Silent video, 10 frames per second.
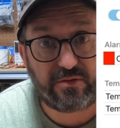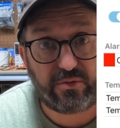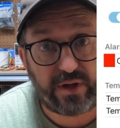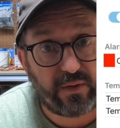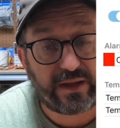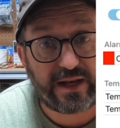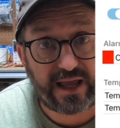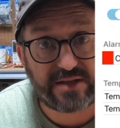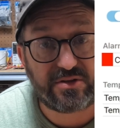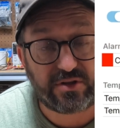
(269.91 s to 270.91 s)
So now I can
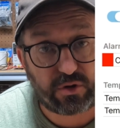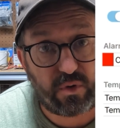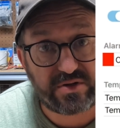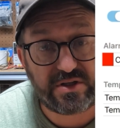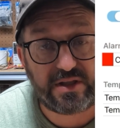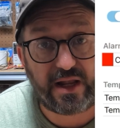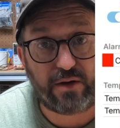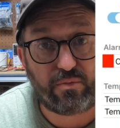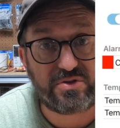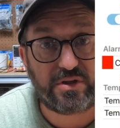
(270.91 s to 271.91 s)
answer the question that I
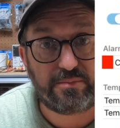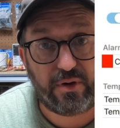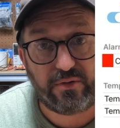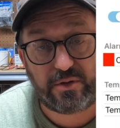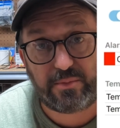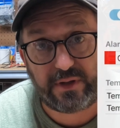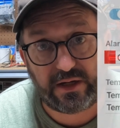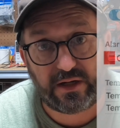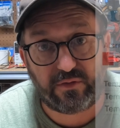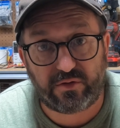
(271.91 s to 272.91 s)
originally posed at the
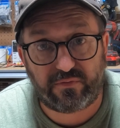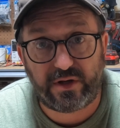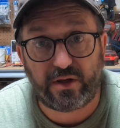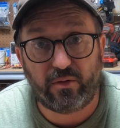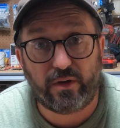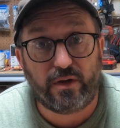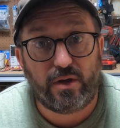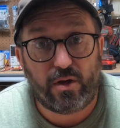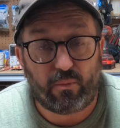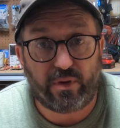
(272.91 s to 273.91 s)
beginning of this video.
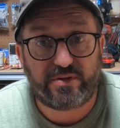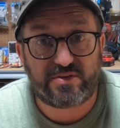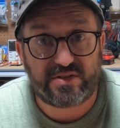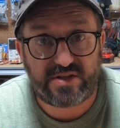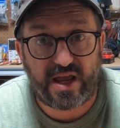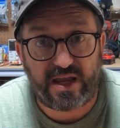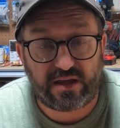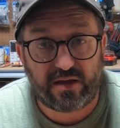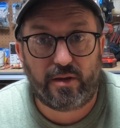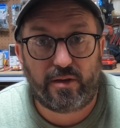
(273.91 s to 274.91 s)
What does it take?